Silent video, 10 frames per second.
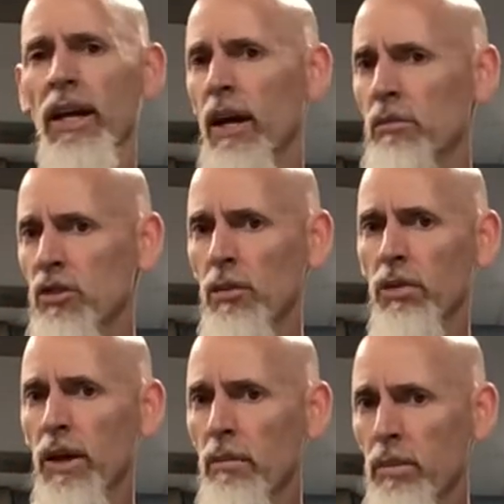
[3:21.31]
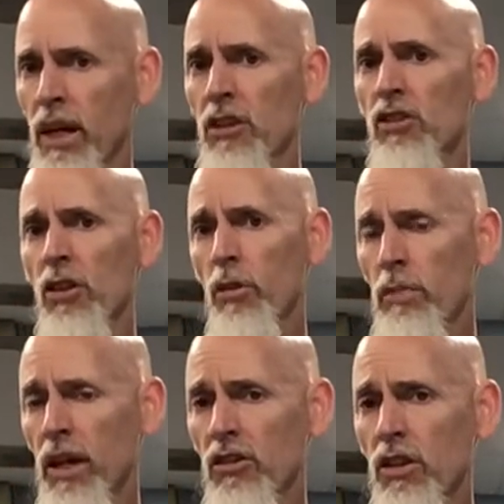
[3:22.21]
I'm simply impinging or
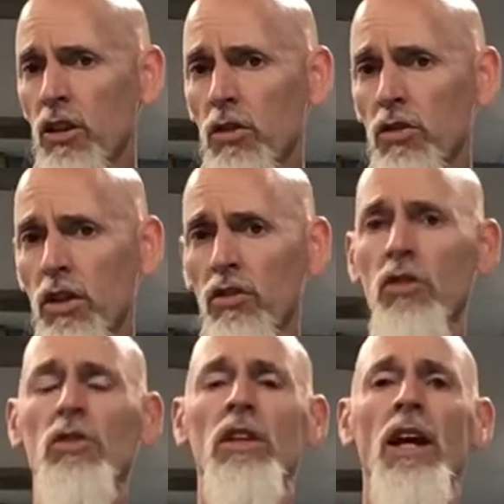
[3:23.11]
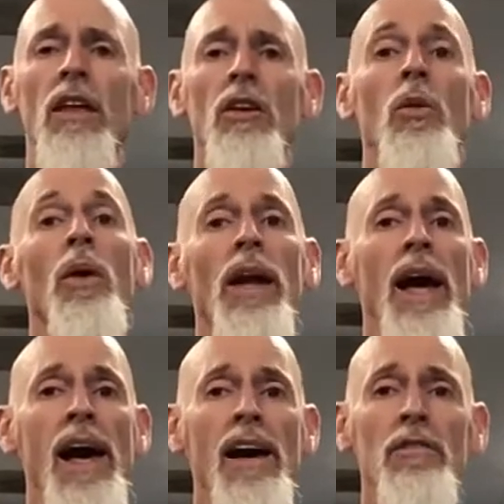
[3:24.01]
pinching those tissues together, and when I
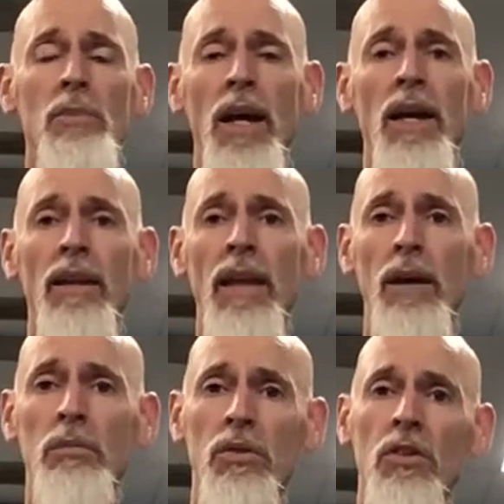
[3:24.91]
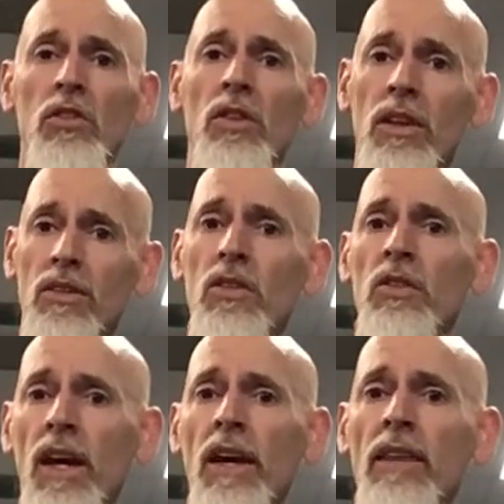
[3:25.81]
have pain in that position, it's a
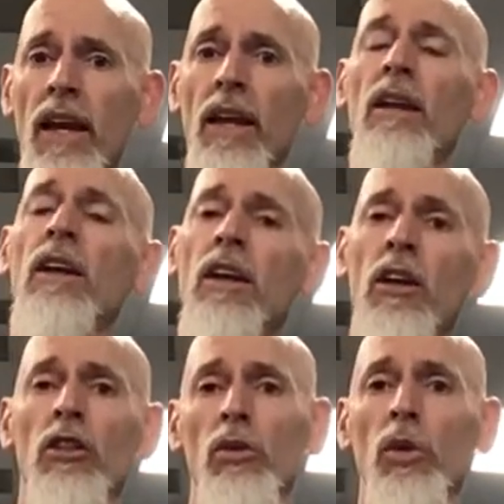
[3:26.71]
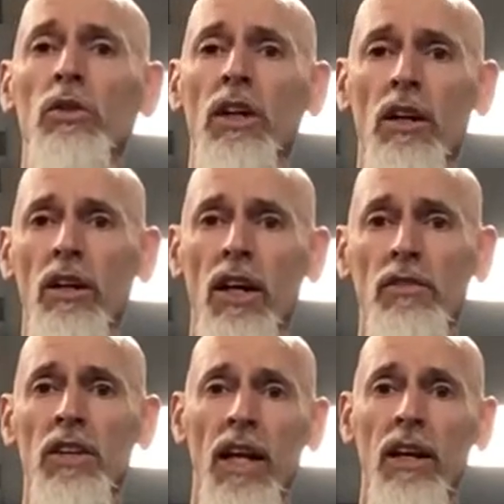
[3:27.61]
sign that the rotator
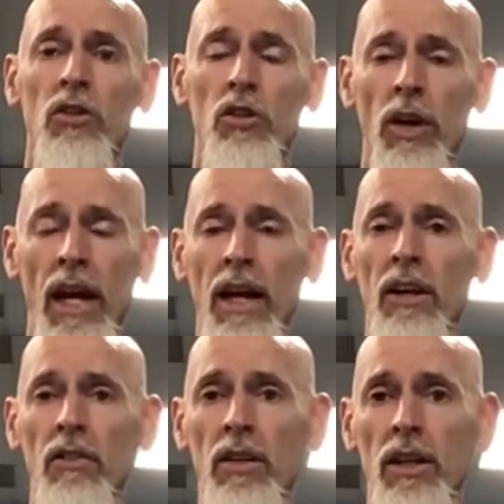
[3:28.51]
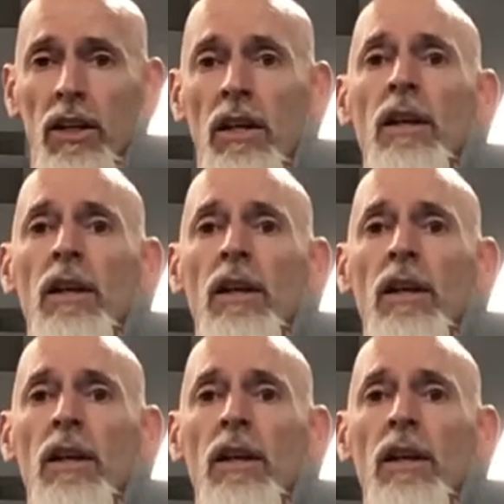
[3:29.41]
cuff tendons are aggravated.